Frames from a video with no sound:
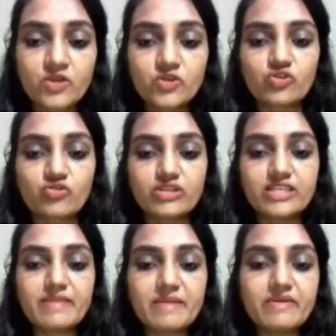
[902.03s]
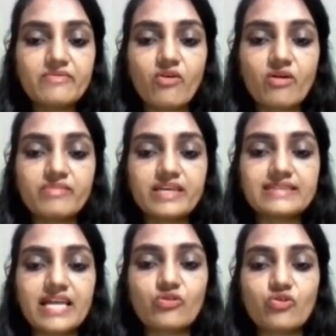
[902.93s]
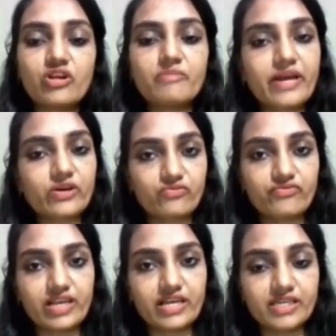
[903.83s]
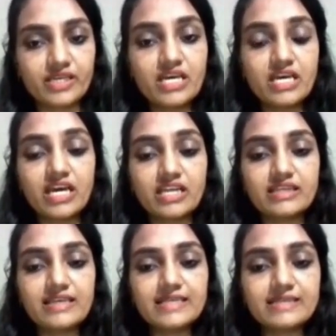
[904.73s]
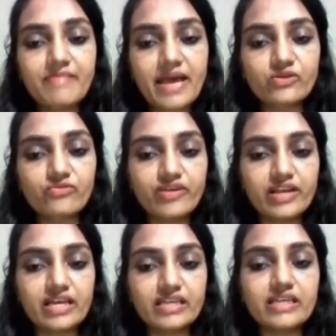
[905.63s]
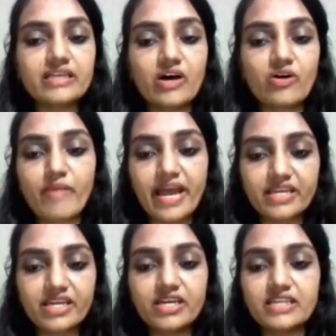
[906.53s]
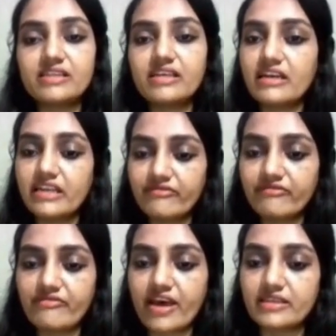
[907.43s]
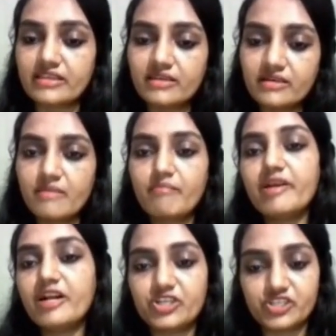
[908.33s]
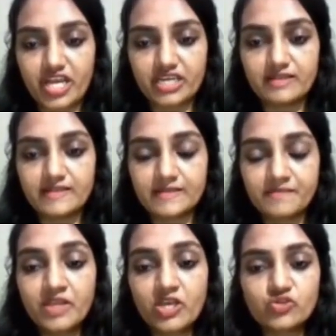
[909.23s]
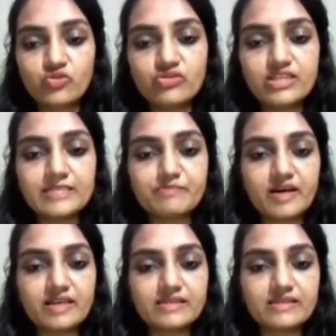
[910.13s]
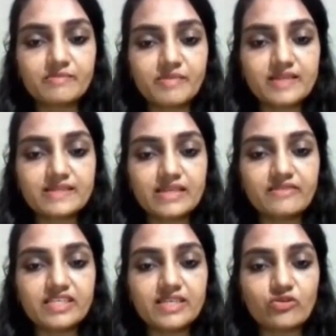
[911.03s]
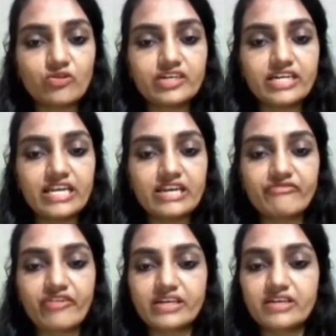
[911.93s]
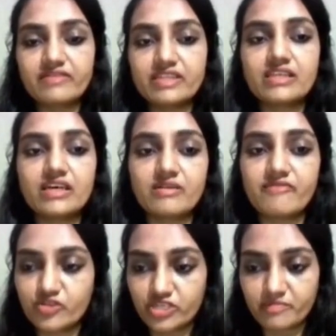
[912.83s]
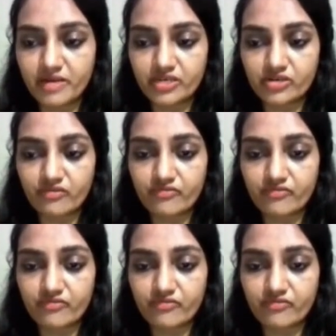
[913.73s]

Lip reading: this baby worm is now called microfilary, and these microfilary now migrate in the lymph and the blood channels. So this person which is already infected with the Vaucheria bancrofti